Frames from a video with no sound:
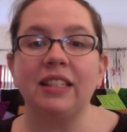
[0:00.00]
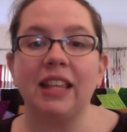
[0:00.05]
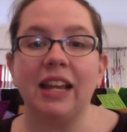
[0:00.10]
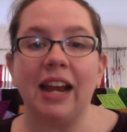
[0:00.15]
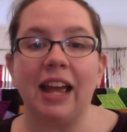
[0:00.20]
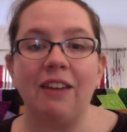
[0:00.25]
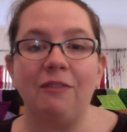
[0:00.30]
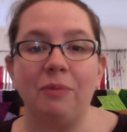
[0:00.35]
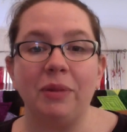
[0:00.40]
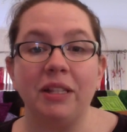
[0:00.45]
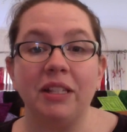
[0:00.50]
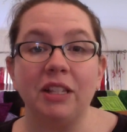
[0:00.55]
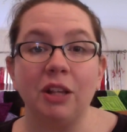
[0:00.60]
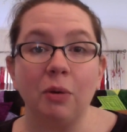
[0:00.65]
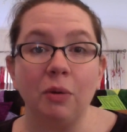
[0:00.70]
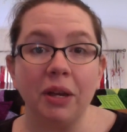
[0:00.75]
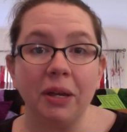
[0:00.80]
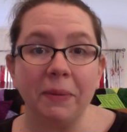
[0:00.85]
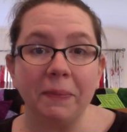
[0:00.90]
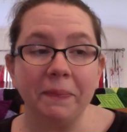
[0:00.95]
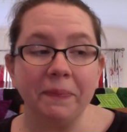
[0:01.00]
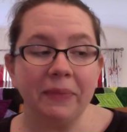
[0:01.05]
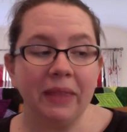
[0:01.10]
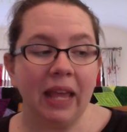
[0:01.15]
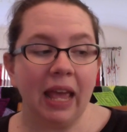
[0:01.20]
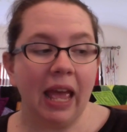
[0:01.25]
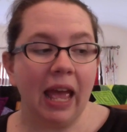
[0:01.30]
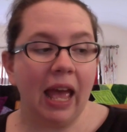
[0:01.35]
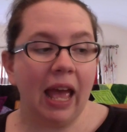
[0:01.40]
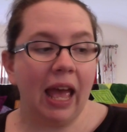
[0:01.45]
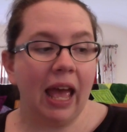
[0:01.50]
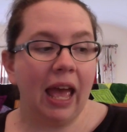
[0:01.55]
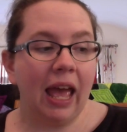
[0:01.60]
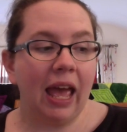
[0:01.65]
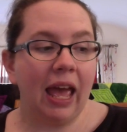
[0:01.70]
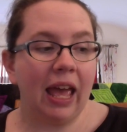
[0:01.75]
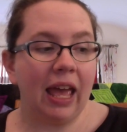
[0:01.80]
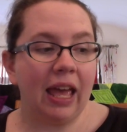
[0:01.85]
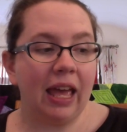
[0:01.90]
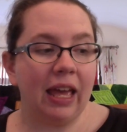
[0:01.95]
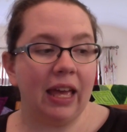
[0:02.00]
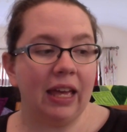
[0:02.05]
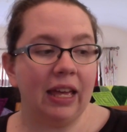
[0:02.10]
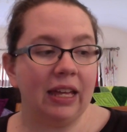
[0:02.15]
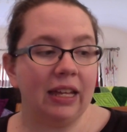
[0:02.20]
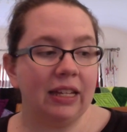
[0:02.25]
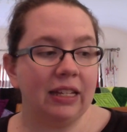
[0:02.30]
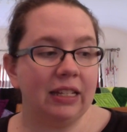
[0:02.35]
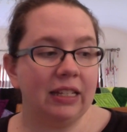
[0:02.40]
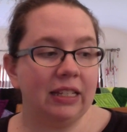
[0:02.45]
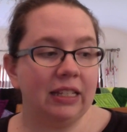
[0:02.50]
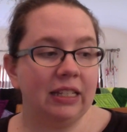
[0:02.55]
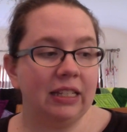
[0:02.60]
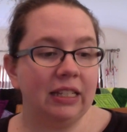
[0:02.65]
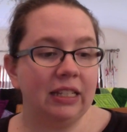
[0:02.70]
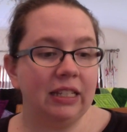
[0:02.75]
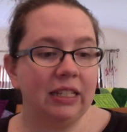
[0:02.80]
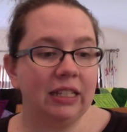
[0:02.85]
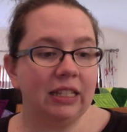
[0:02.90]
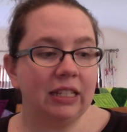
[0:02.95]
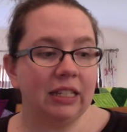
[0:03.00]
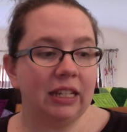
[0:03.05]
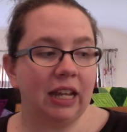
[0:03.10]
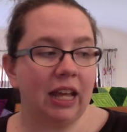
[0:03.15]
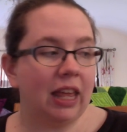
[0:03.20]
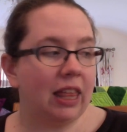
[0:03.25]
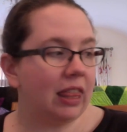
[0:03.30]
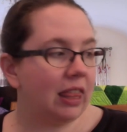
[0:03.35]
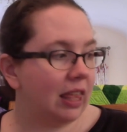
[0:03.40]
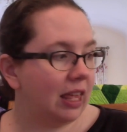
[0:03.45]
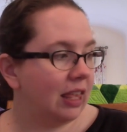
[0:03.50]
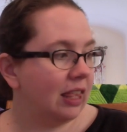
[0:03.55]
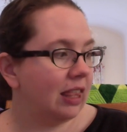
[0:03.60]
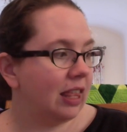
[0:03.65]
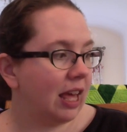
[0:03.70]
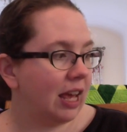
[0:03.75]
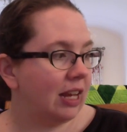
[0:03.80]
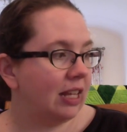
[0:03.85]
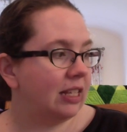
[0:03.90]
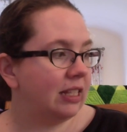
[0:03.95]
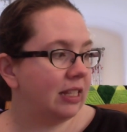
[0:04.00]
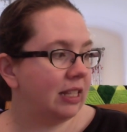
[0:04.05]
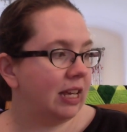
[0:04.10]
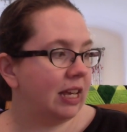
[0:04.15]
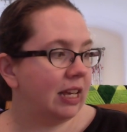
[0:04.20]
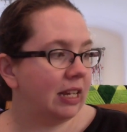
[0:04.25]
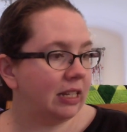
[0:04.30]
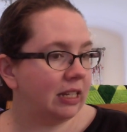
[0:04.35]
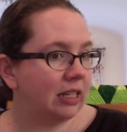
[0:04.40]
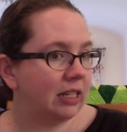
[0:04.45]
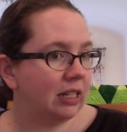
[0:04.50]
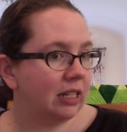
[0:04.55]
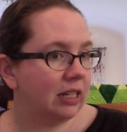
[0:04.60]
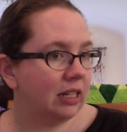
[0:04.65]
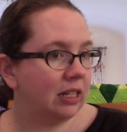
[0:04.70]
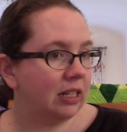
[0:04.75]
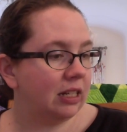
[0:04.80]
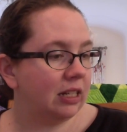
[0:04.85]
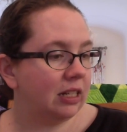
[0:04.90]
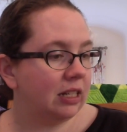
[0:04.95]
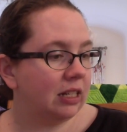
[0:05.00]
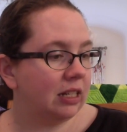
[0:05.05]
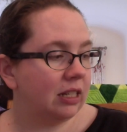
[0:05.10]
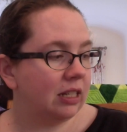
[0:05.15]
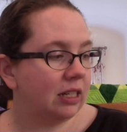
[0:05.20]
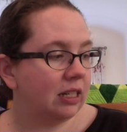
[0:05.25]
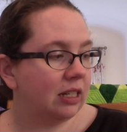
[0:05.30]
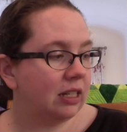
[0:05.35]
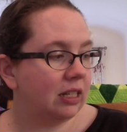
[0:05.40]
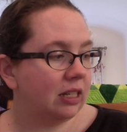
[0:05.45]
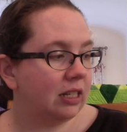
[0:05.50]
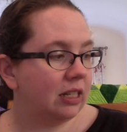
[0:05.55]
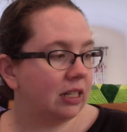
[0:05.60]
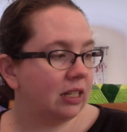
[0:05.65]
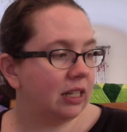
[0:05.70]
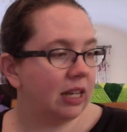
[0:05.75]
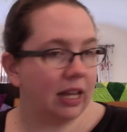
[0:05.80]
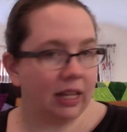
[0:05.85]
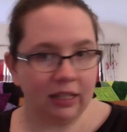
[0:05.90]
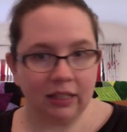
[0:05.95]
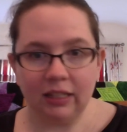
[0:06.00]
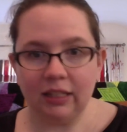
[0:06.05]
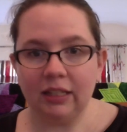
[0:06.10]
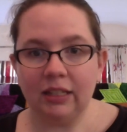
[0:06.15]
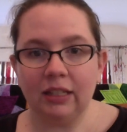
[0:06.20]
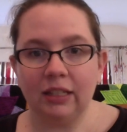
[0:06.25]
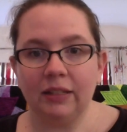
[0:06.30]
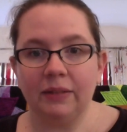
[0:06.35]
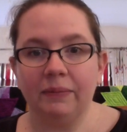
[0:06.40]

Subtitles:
that I've been sewing, and I think that is it. Yes.